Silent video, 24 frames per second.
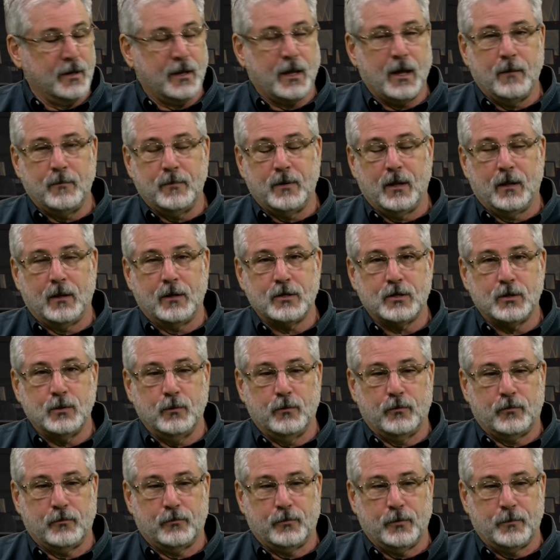came to
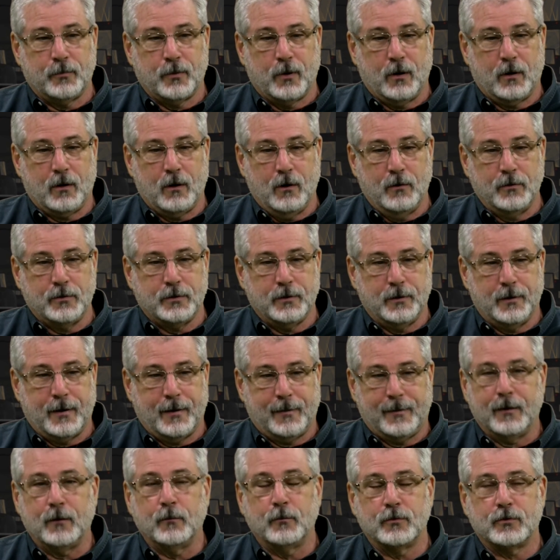LSU as the football coach, and
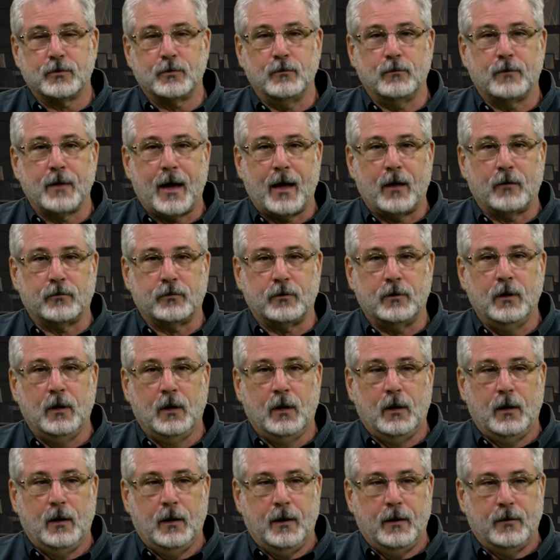I think it was 2000,
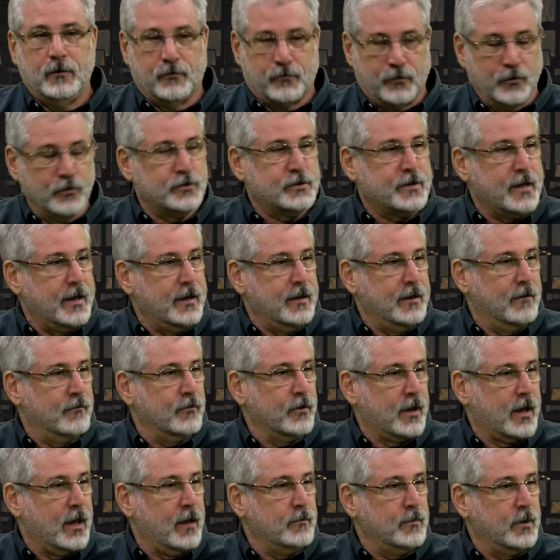the first day he
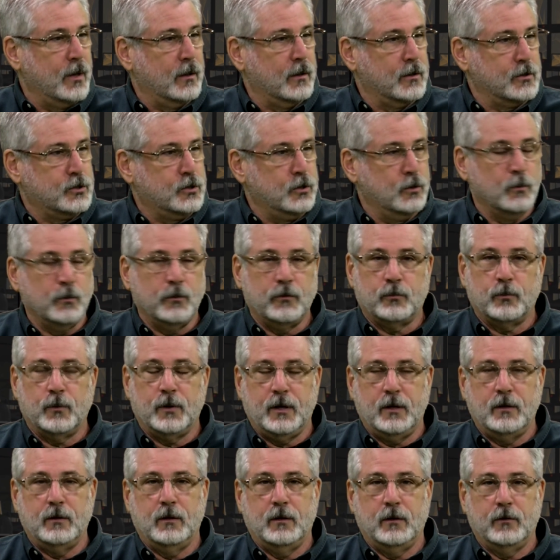ever came to LSU was
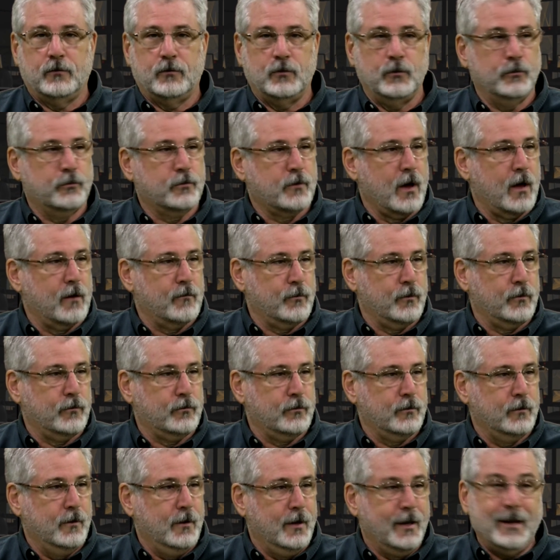when he did his news
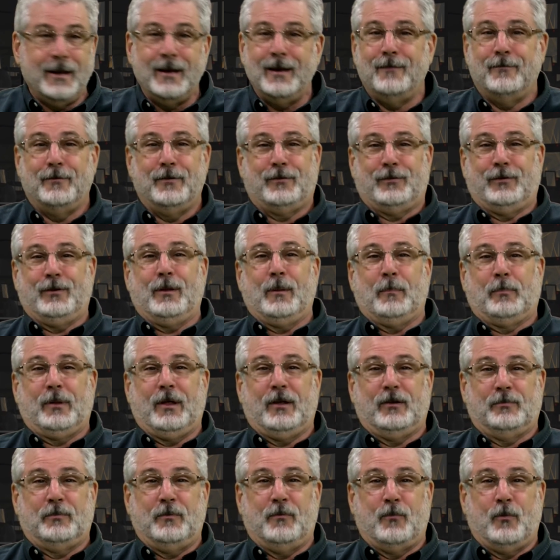conference. He didn't even see the
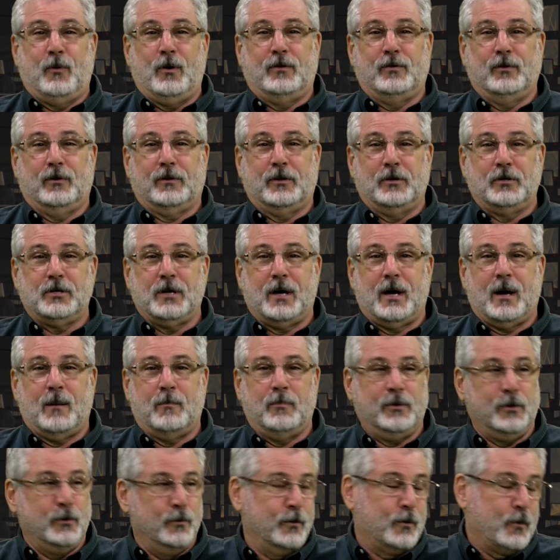place before he took the
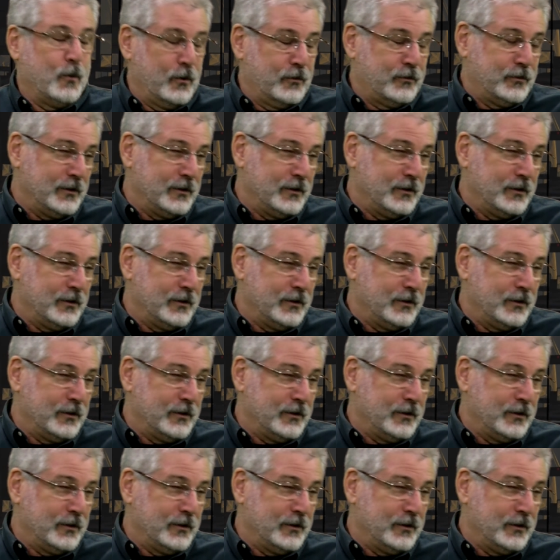job. You, of course, at